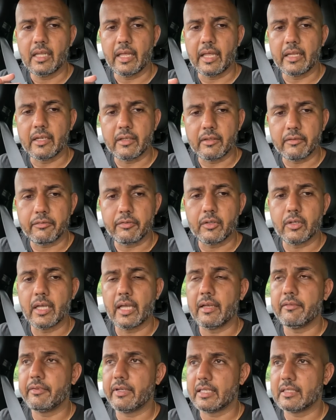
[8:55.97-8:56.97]
And if you
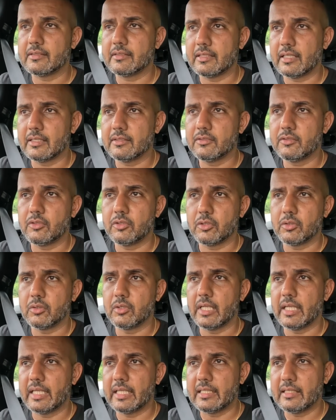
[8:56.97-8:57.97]
have access to
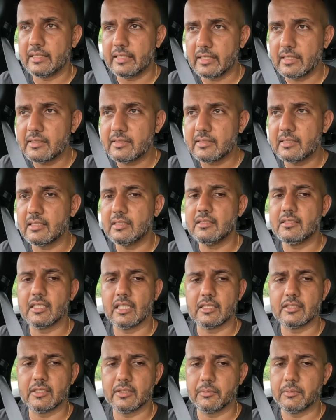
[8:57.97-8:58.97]
a DC
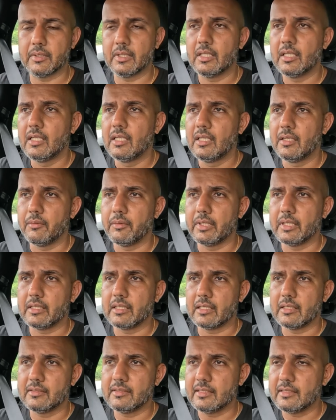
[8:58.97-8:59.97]
charger with
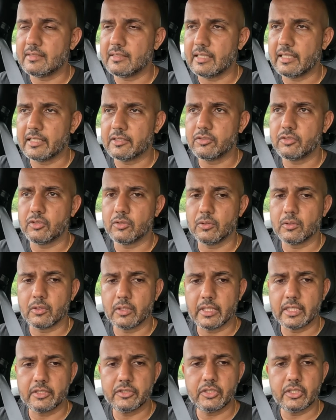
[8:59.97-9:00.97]
a CCS2
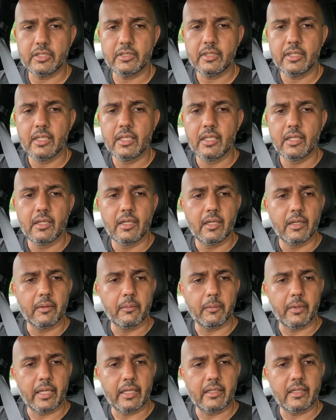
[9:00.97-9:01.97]
connection,
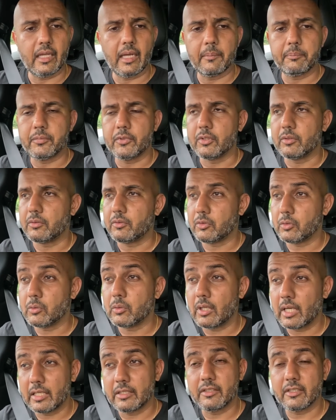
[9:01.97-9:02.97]
with up to
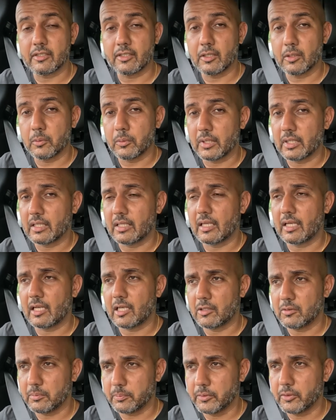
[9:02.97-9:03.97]
200 kilowatt
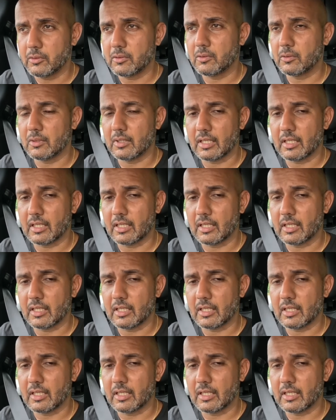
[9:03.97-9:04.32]
output, good